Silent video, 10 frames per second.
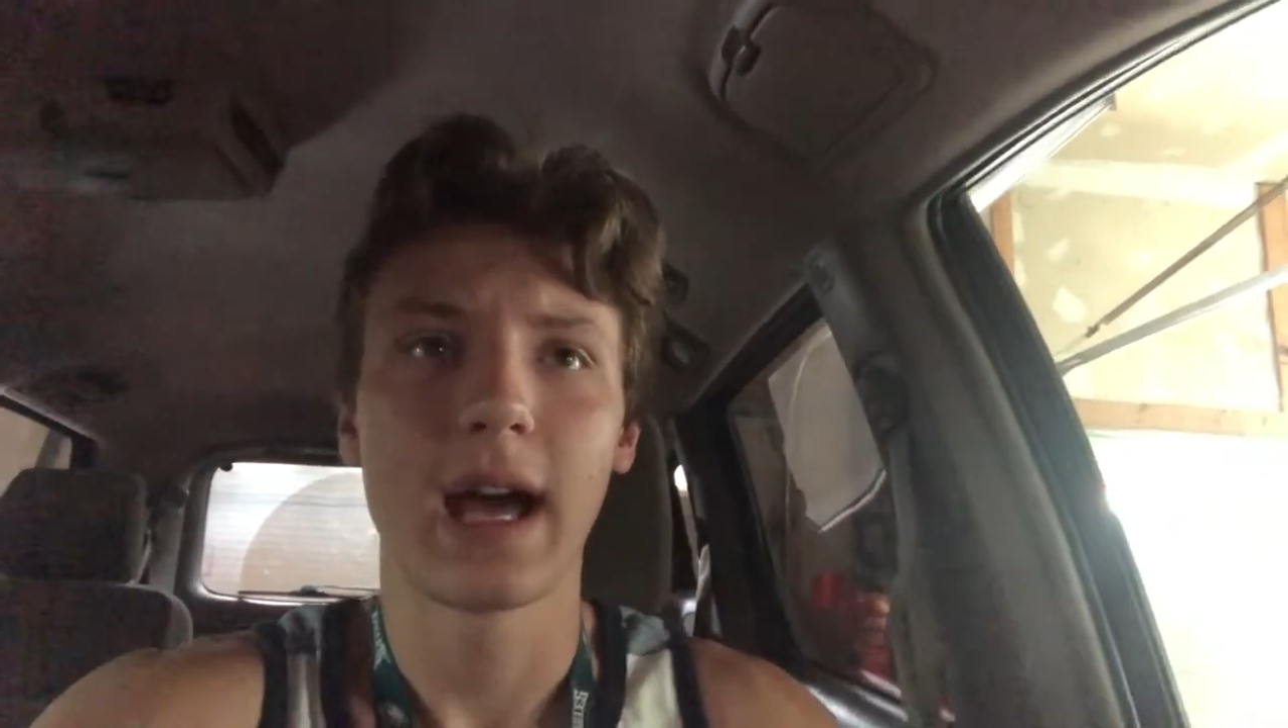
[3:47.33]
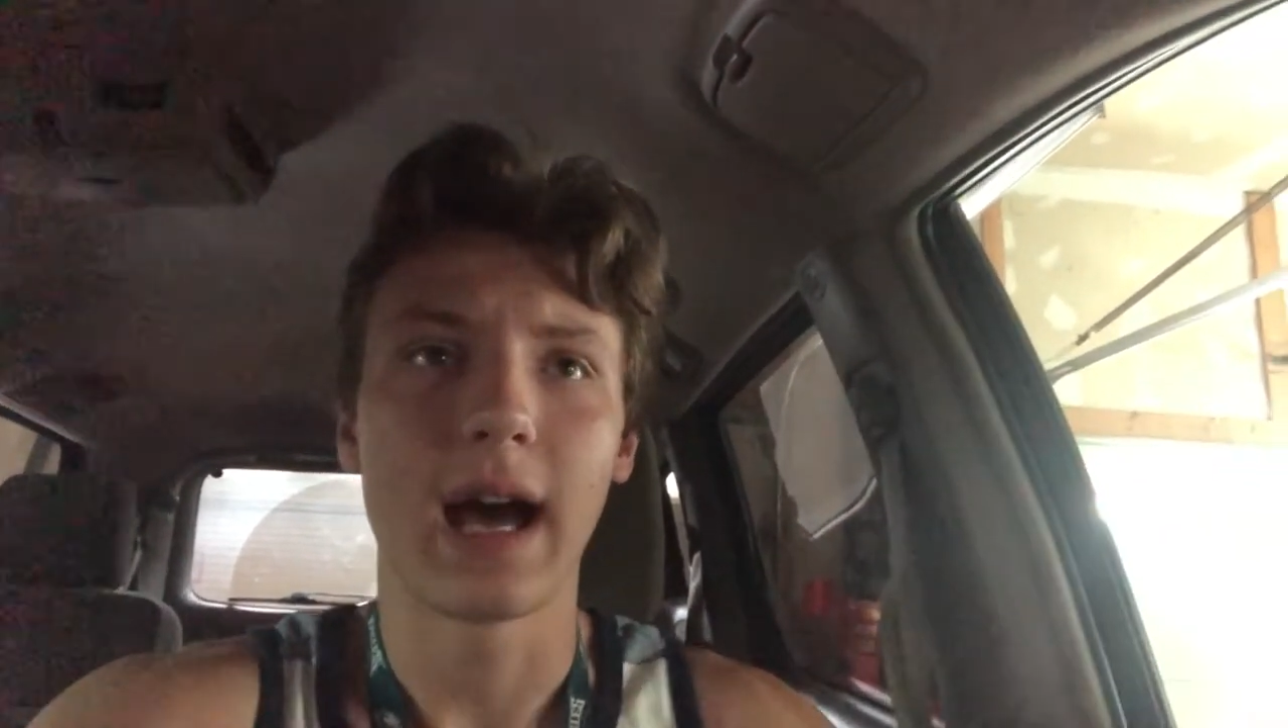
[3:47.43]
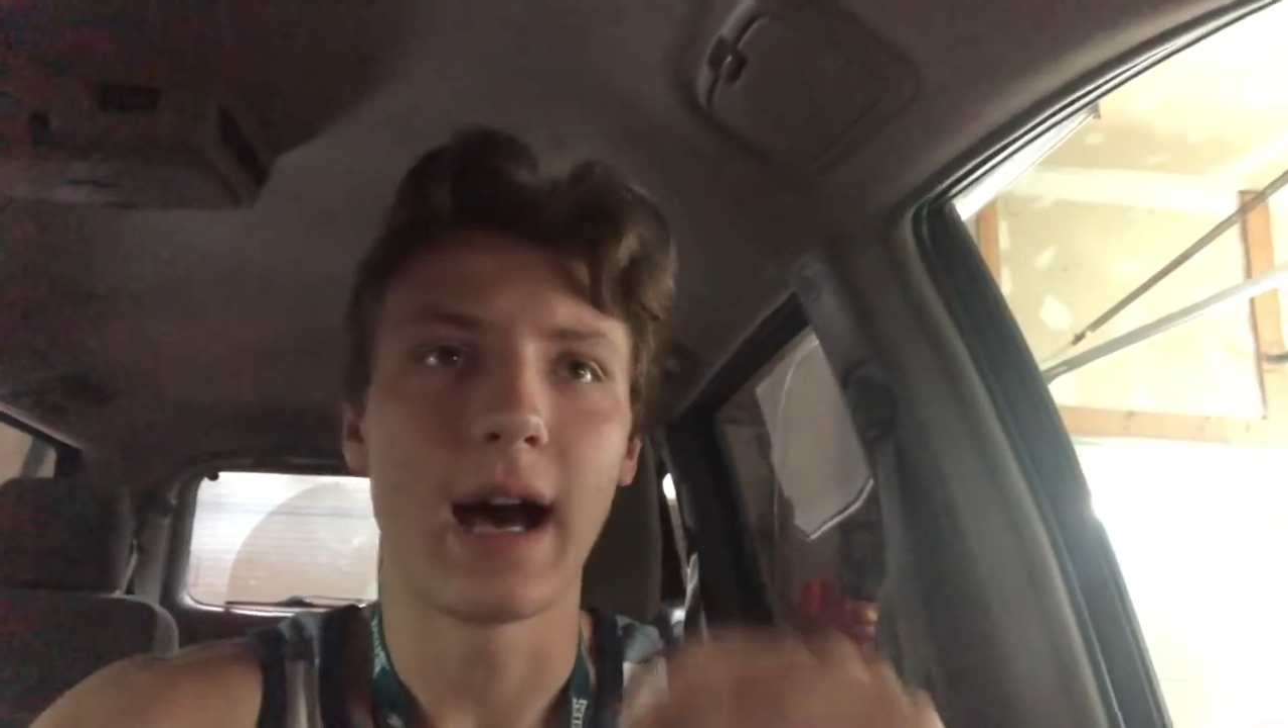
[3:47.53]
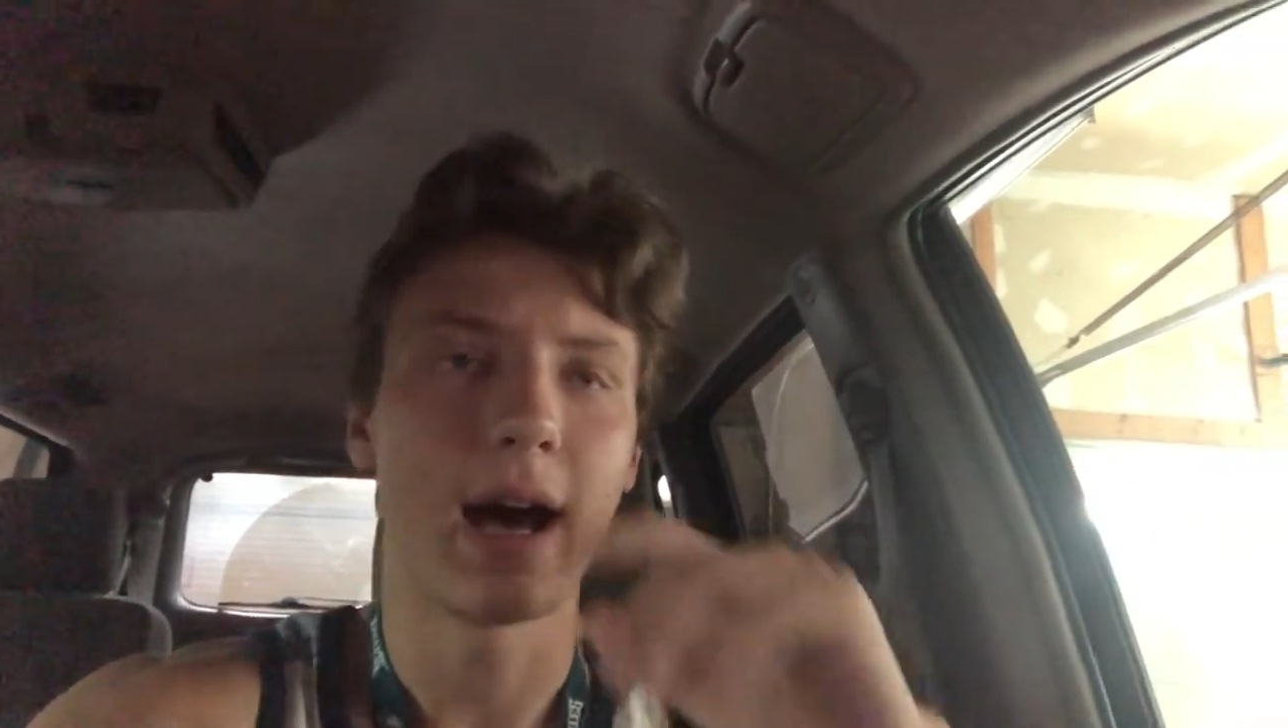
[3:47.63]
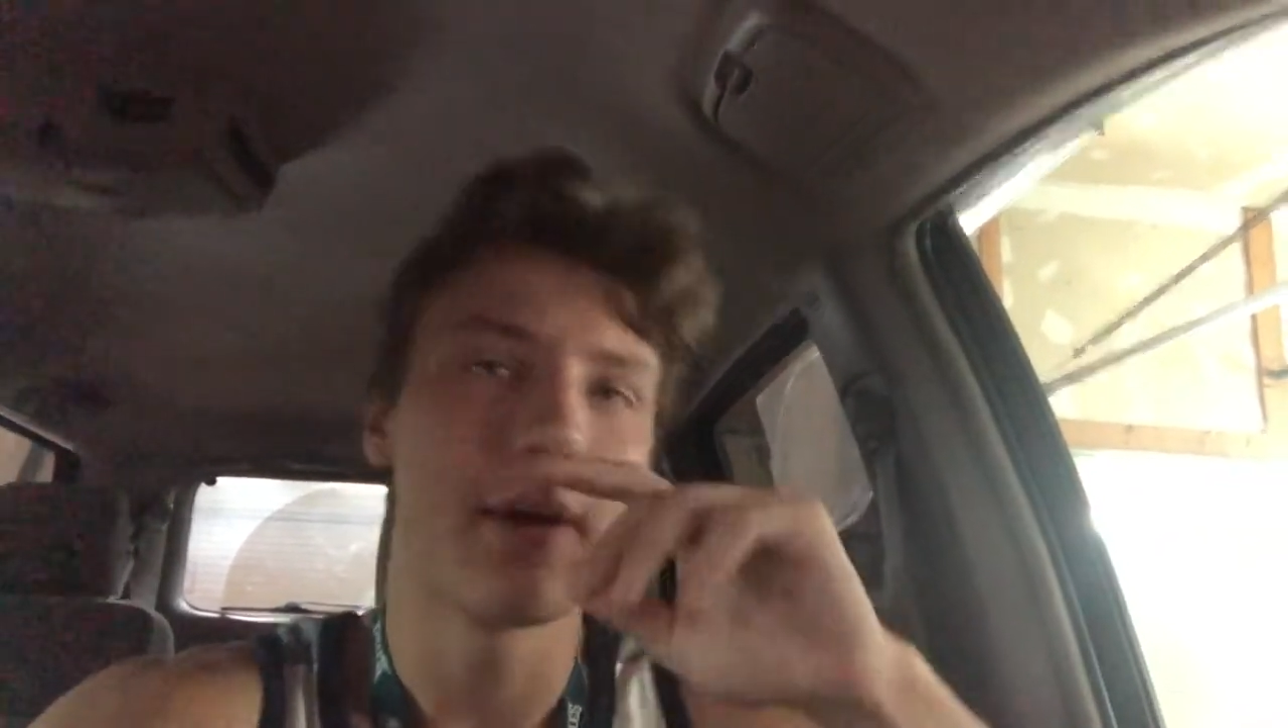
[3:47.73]

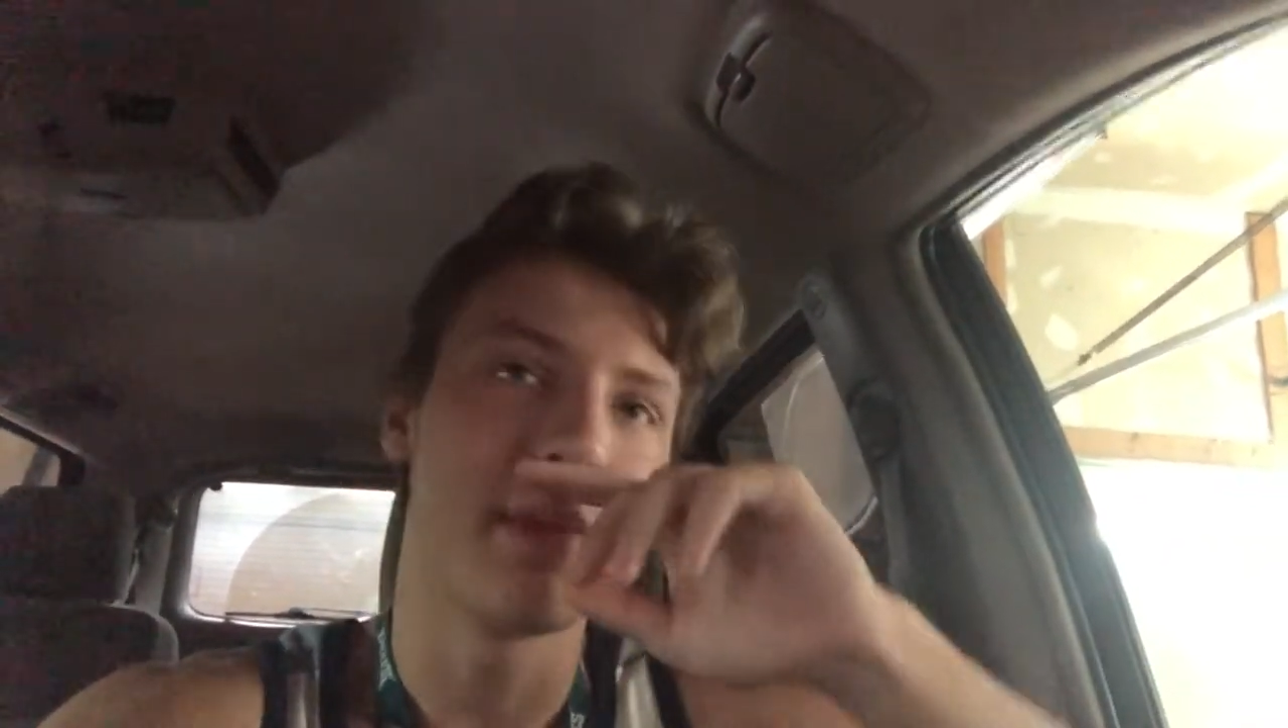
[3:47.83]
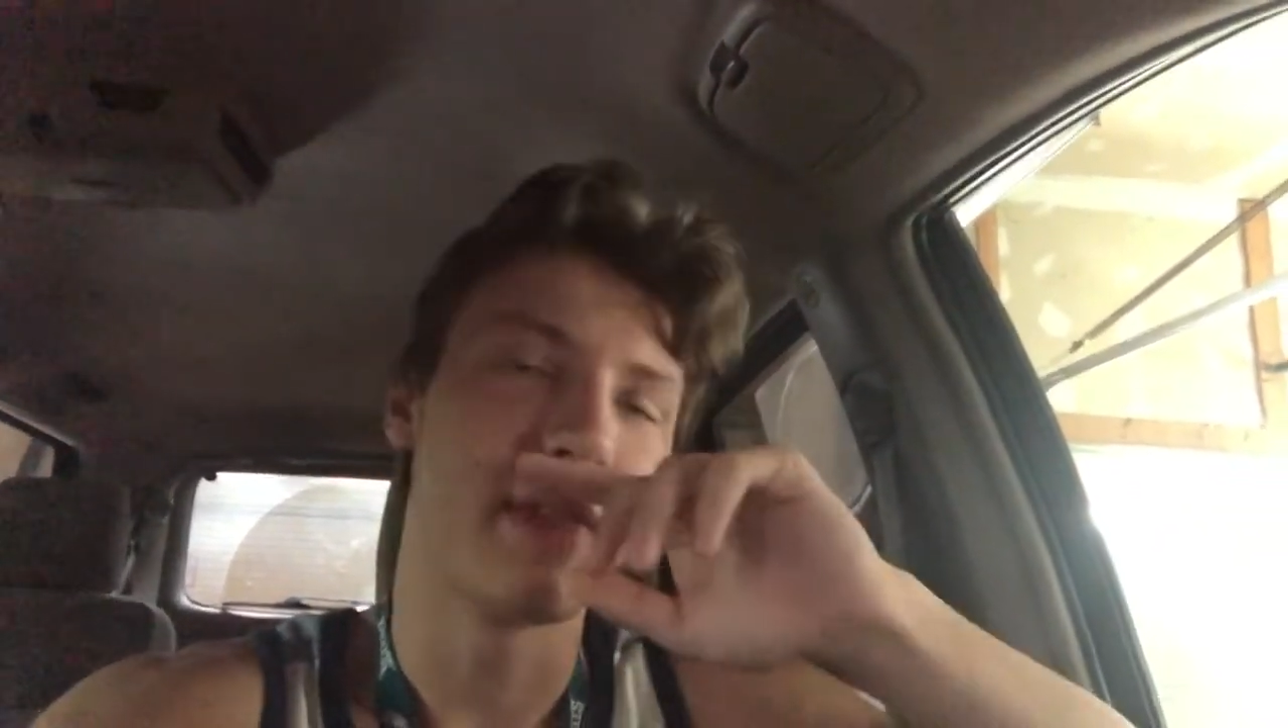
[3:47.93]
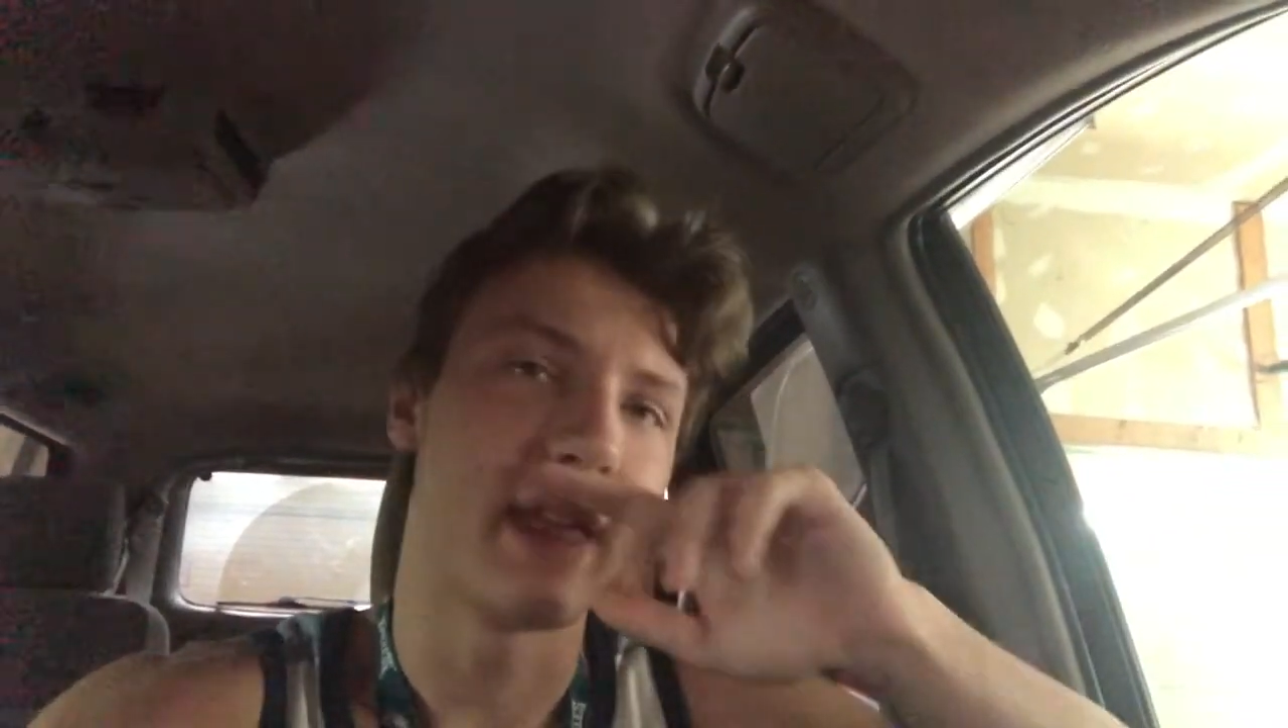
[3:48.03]
and